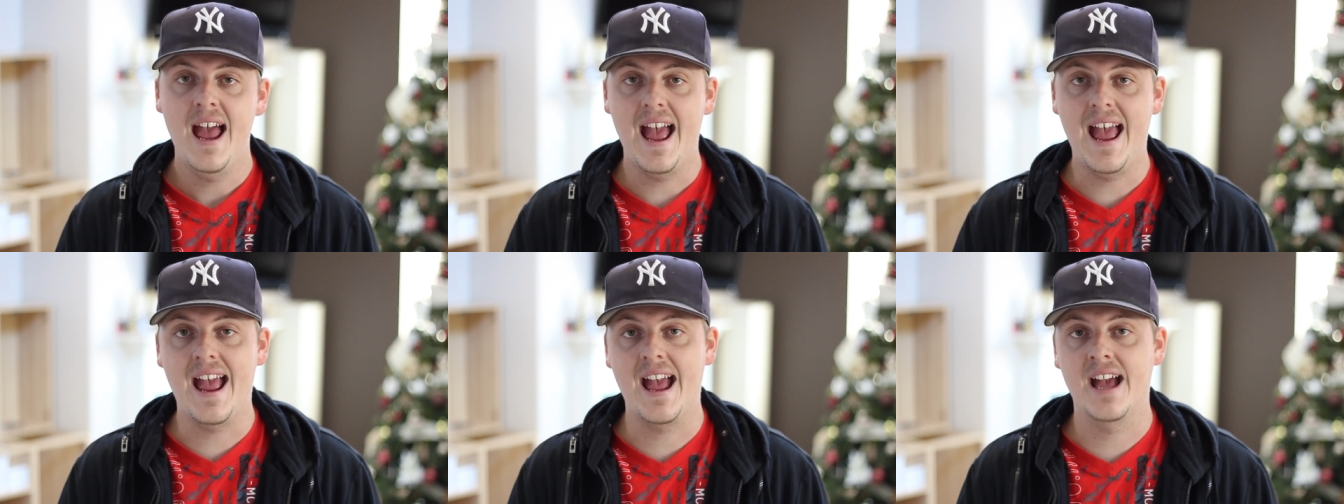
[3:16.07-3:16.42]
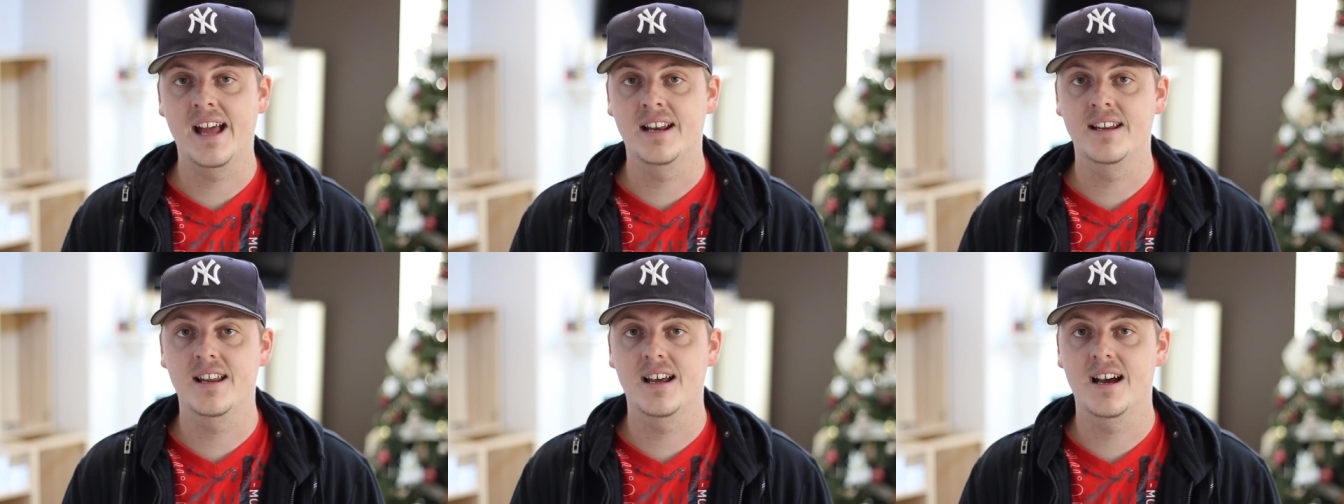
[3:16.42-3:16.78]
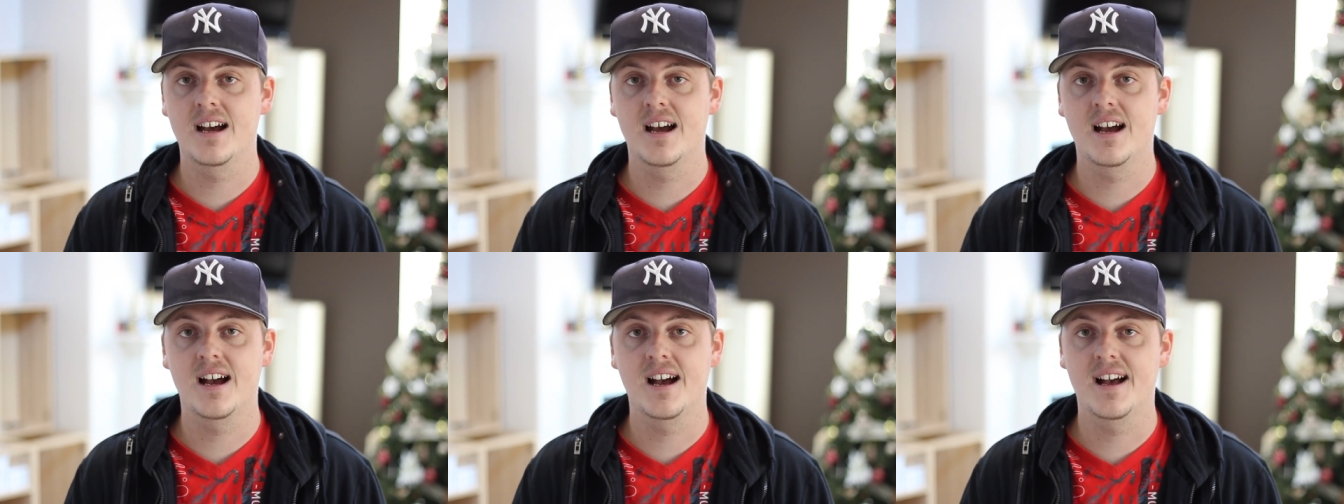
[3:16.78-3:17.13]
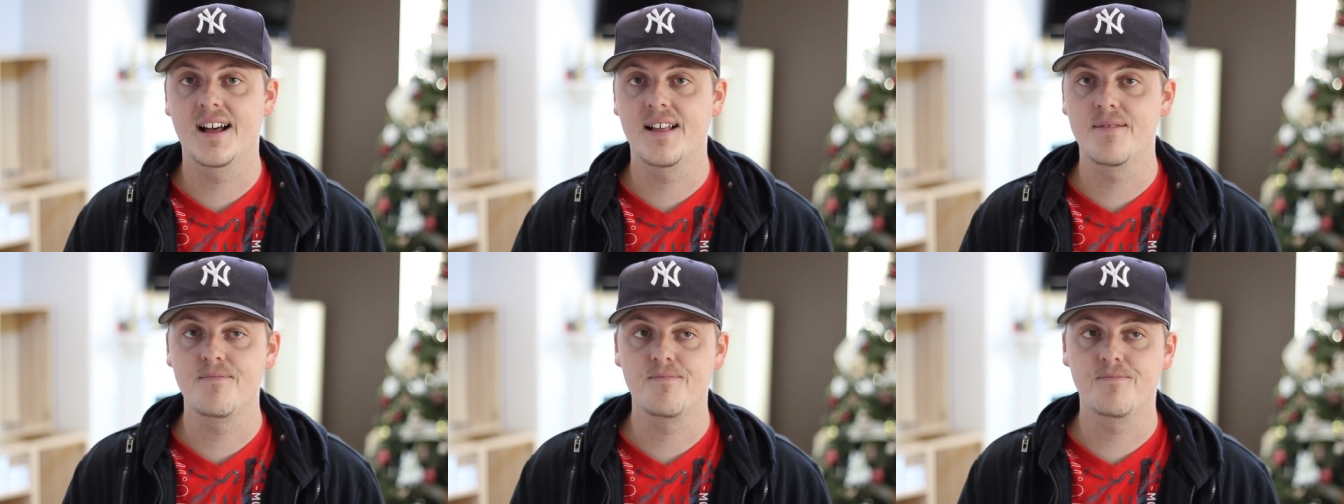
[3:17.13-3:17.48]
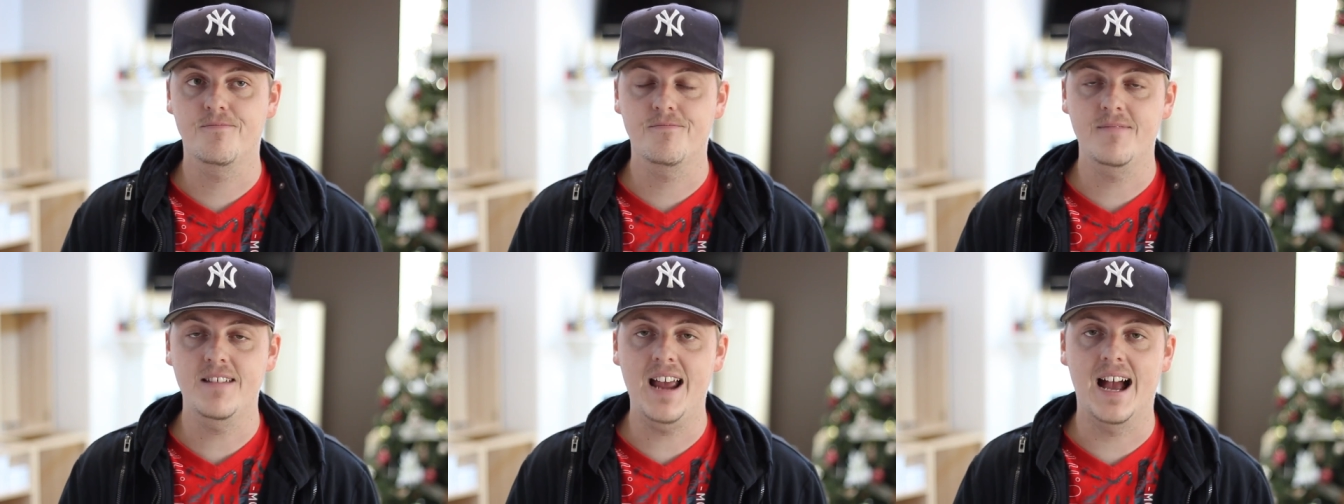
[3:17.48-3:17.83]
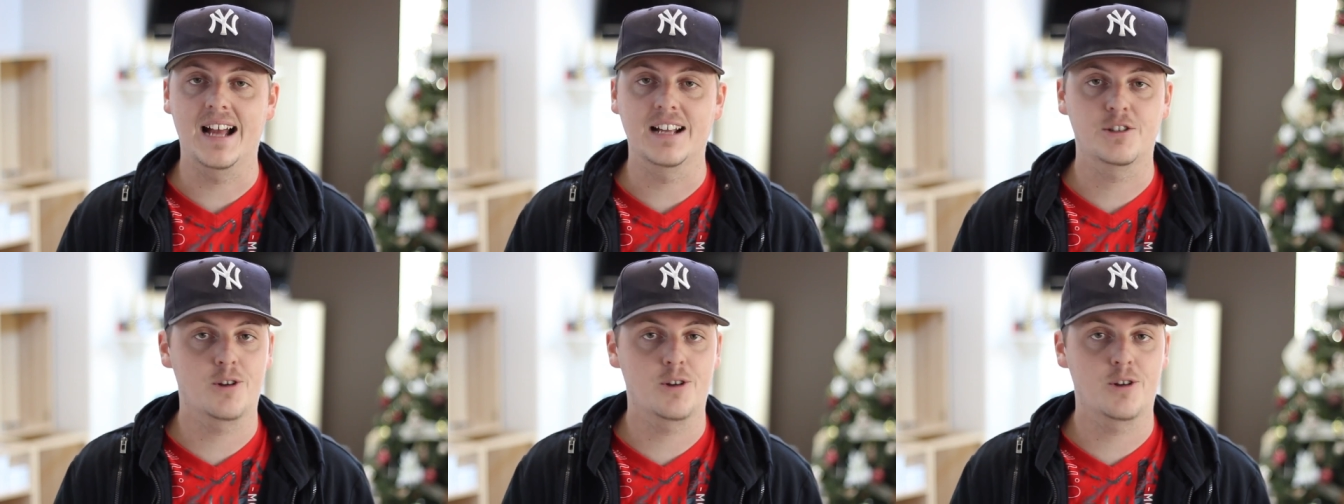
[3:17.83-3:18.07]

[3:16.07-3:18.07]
and uh, yeah,